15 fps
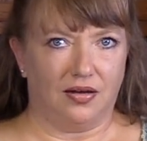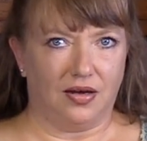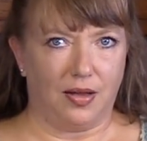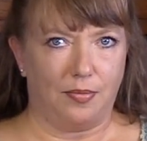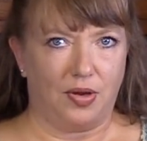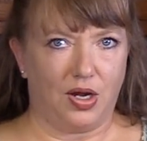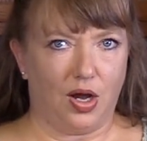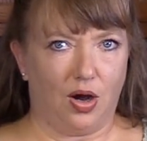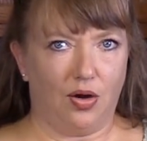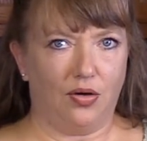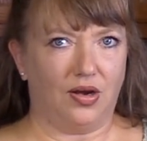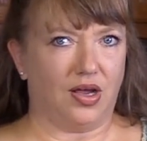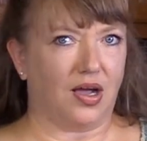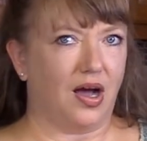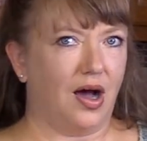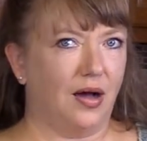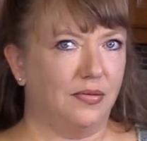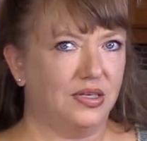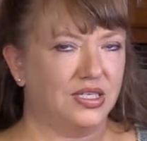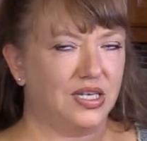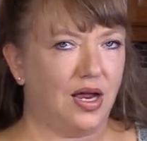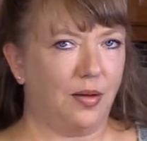Let me know in the
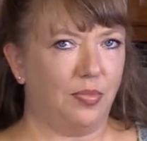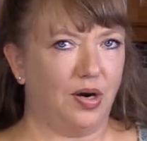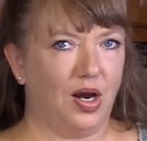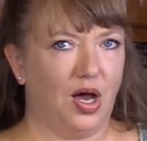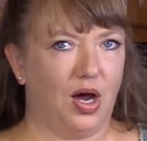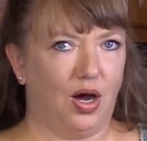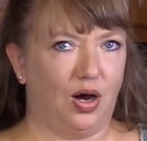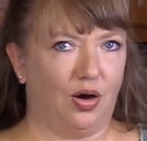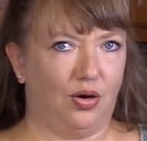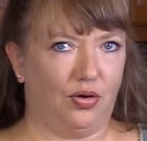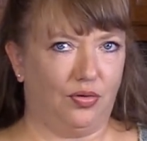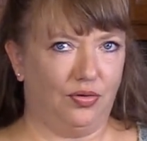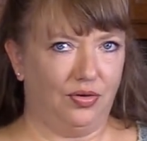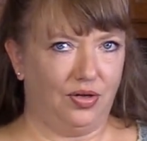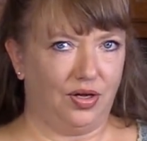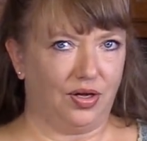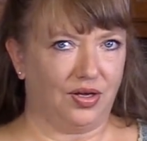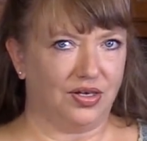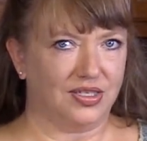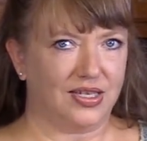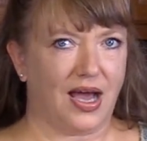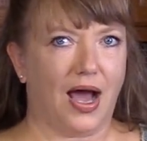comments down below,
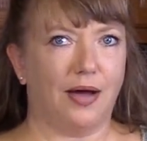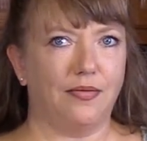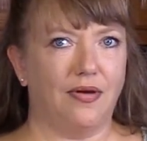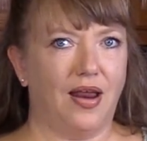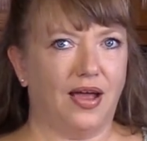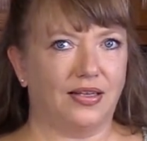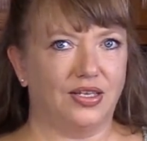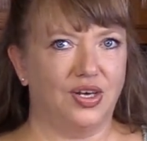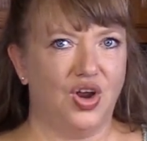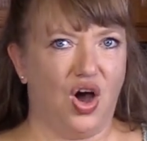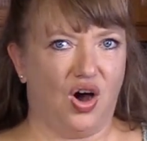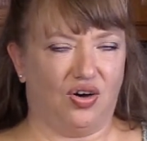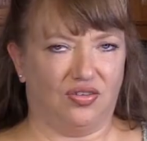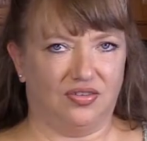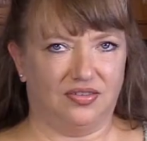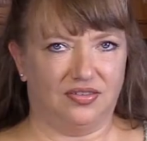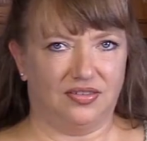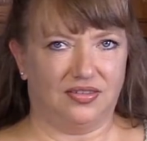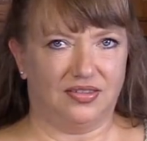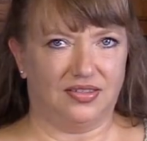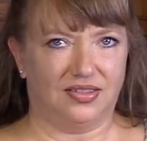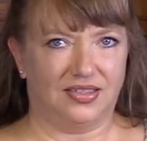because I would like to know.
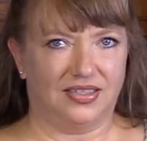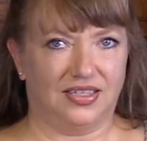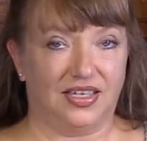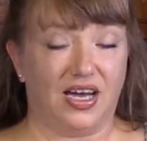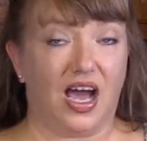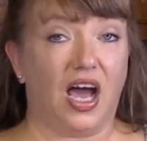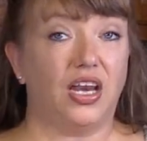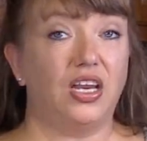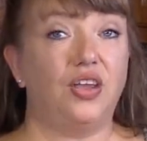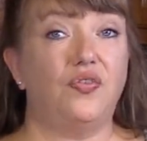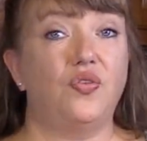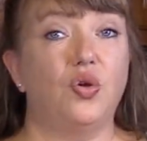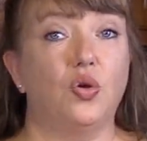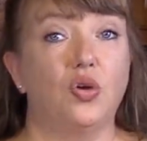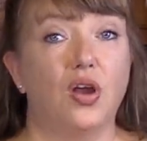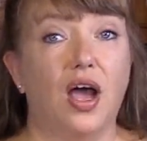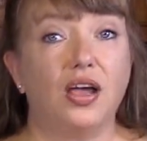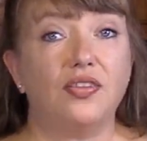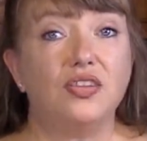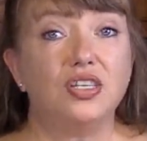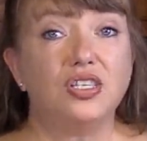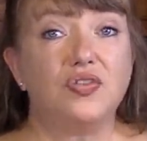And if you
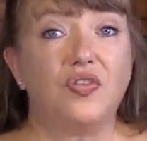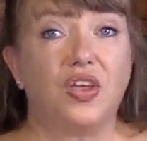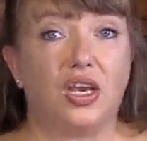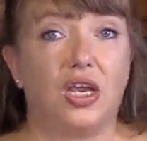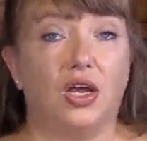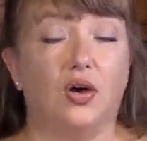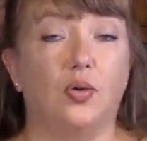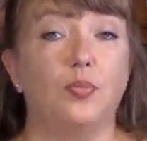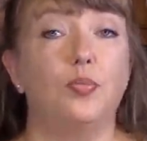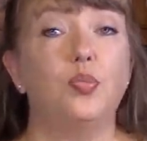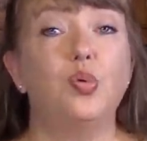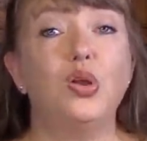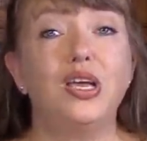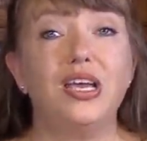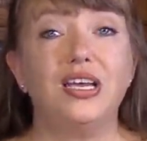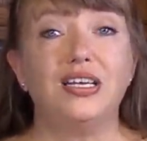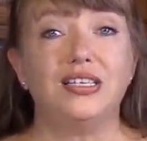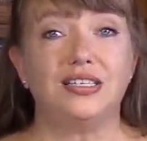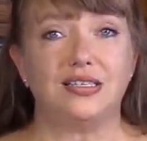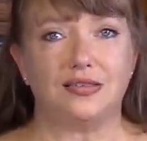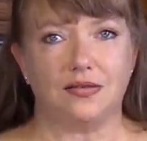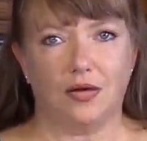like this video,
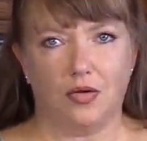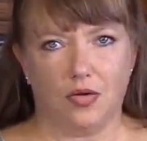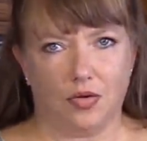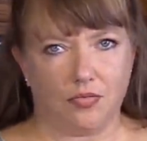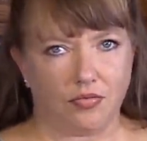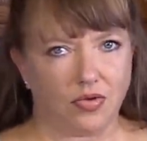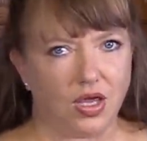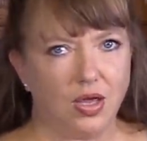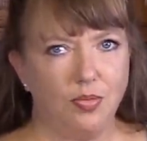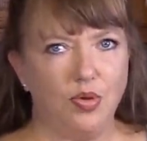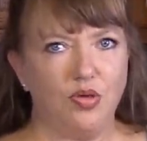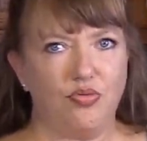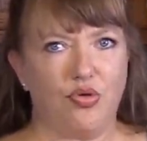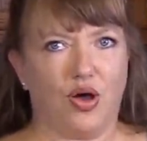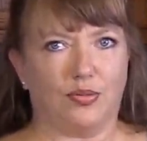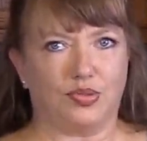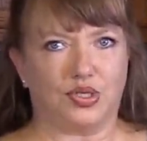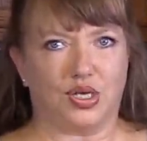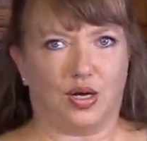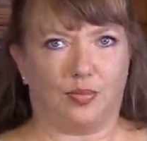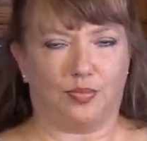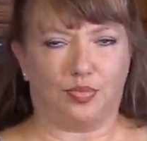please give me a
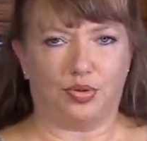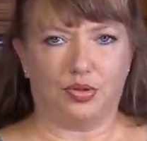thumbs up